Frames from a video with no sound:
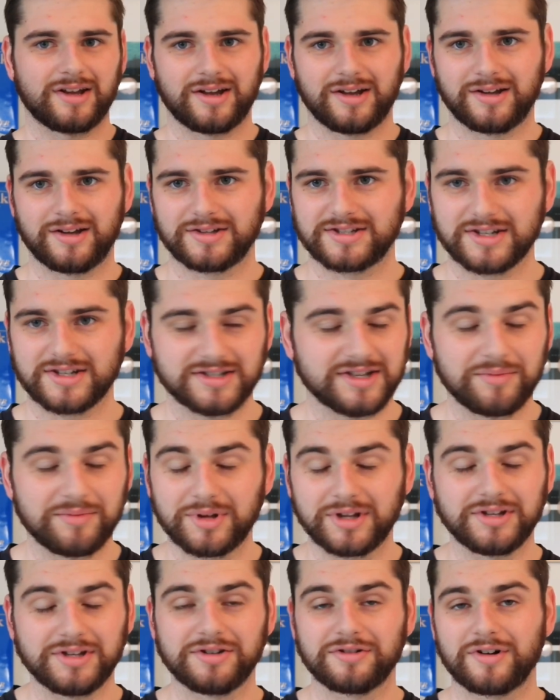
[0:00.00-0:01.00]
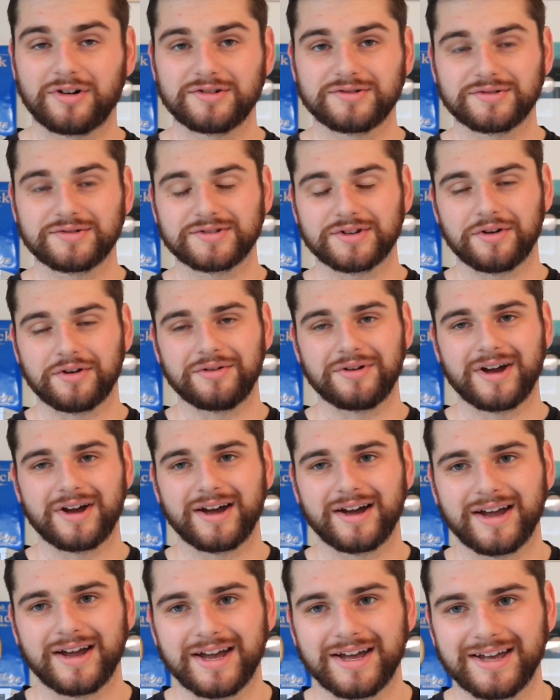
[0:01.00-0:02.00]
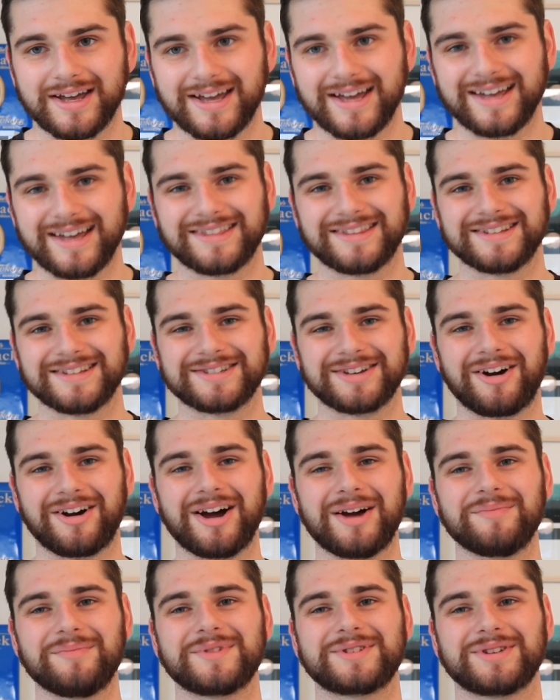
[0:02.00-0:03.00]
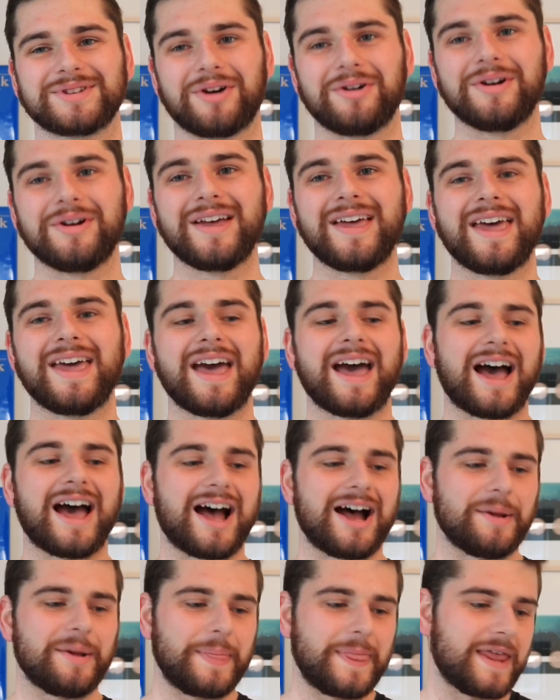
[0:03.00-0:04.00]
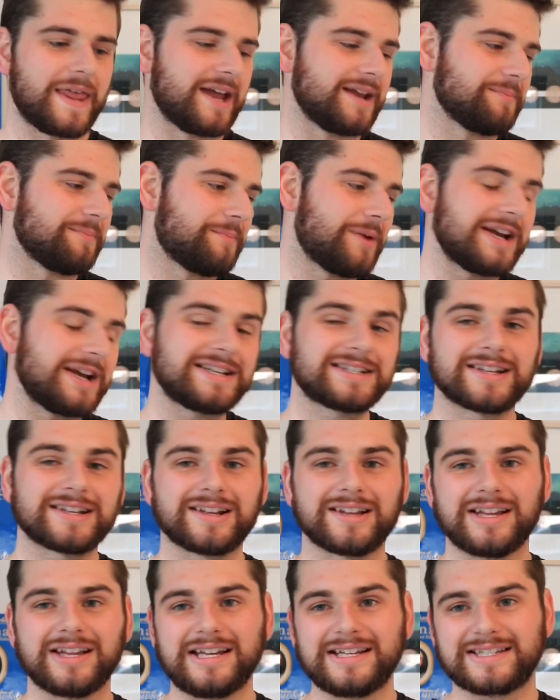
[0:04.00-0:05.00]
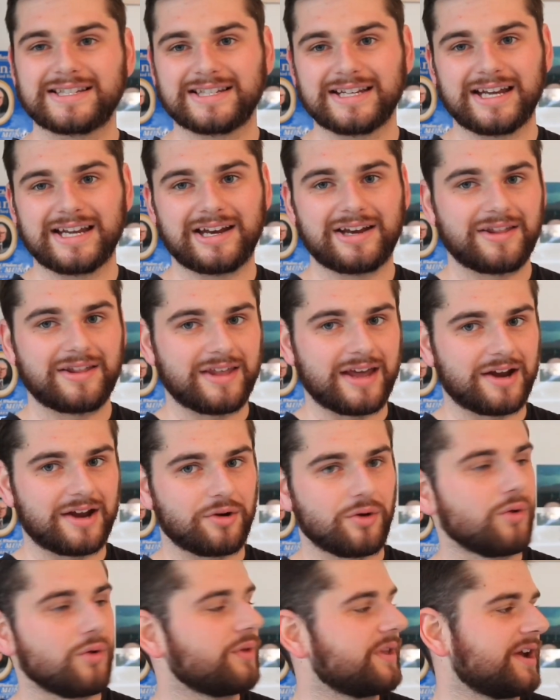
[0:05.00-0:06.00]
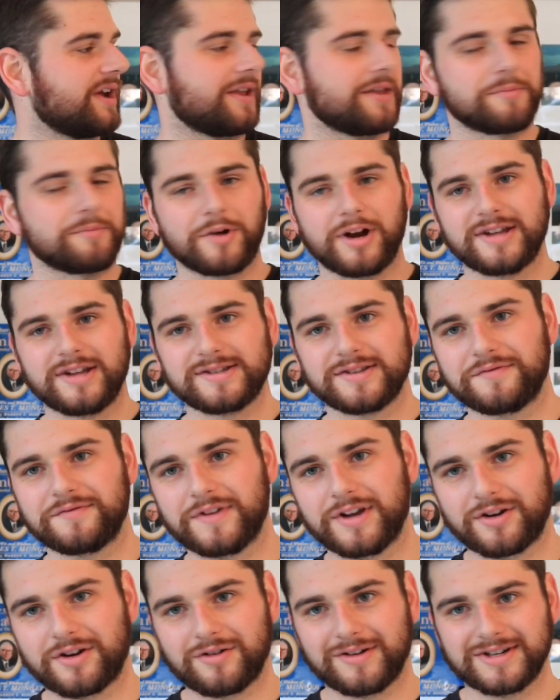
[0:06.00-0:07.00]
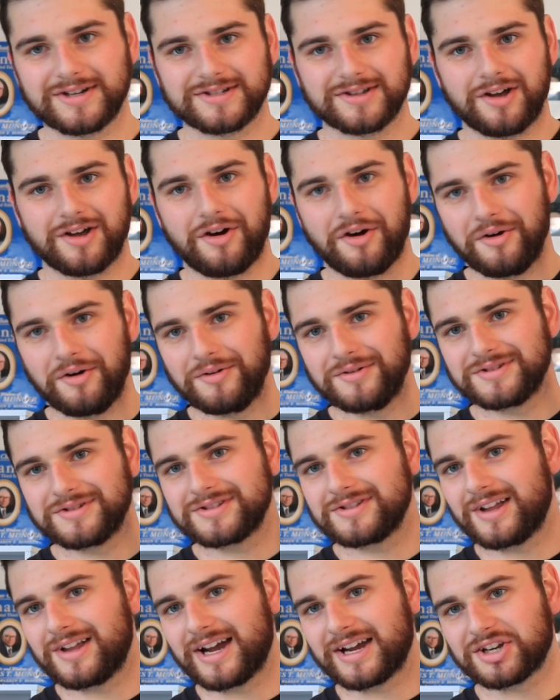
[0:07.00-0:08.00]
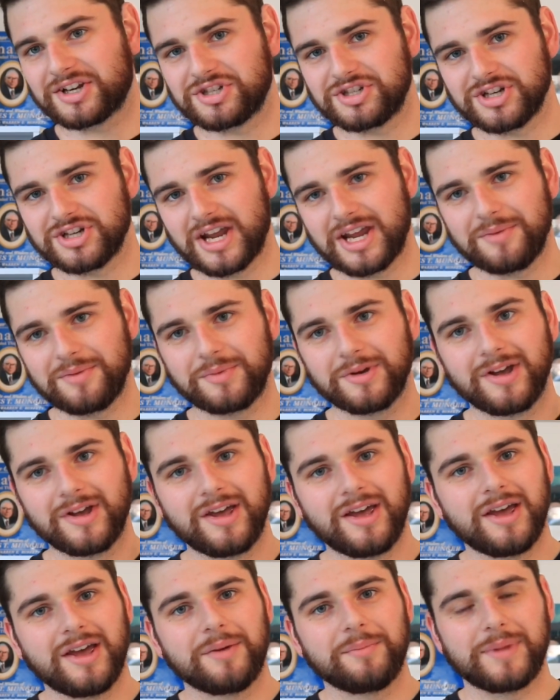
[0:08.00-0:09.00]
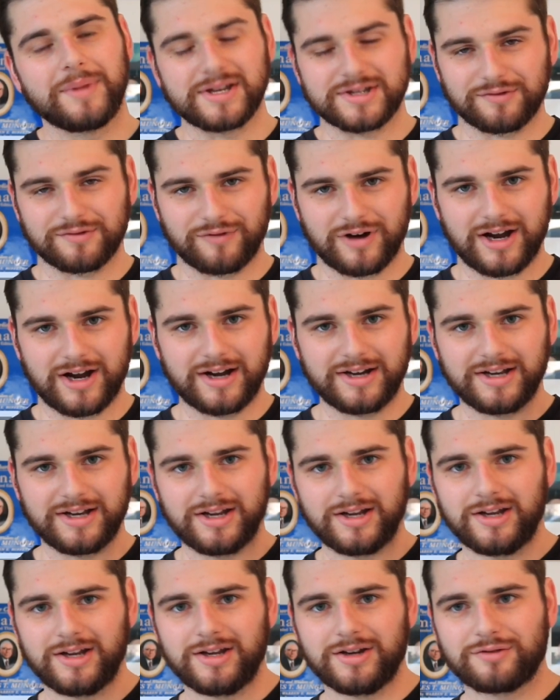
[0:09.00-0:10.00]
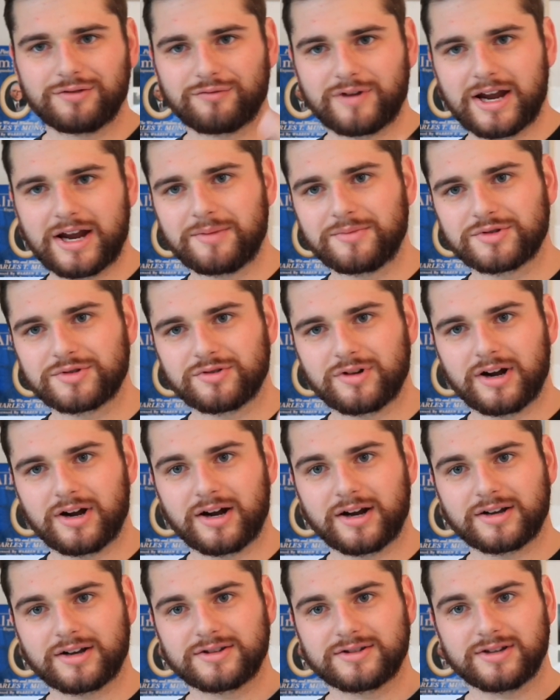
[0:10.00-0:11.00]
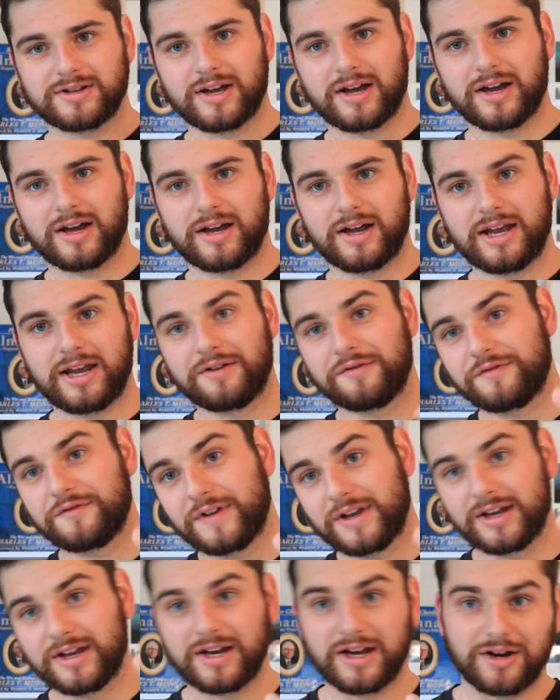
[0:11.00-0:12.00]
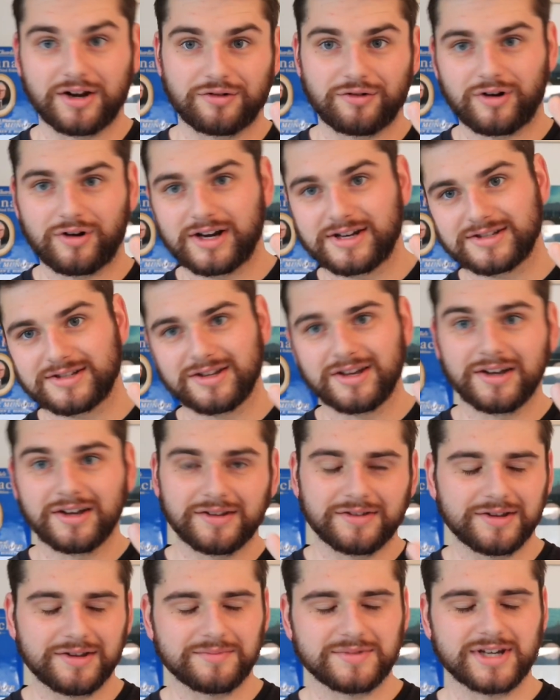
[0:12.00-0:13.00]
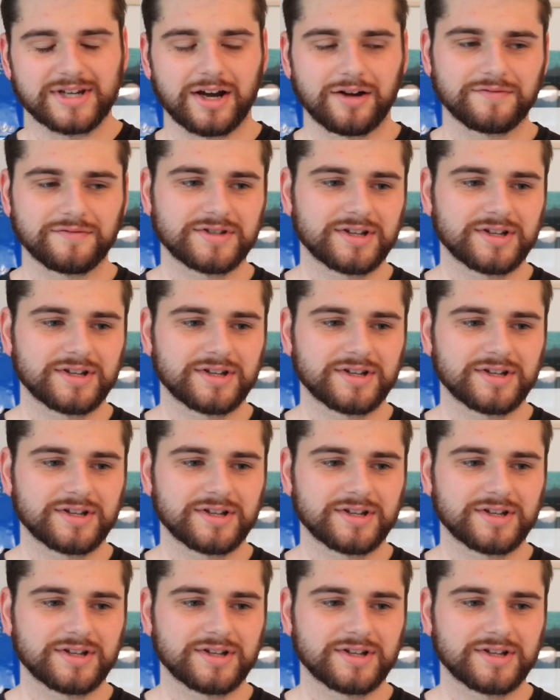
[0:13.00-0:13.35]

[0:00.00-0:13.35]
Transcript: so at the time. So that basically said that all the other brands that Fiat Chrysler owns, like Jeep, Maserati, Ram Trucks, and Fiat and Chrysler themselves,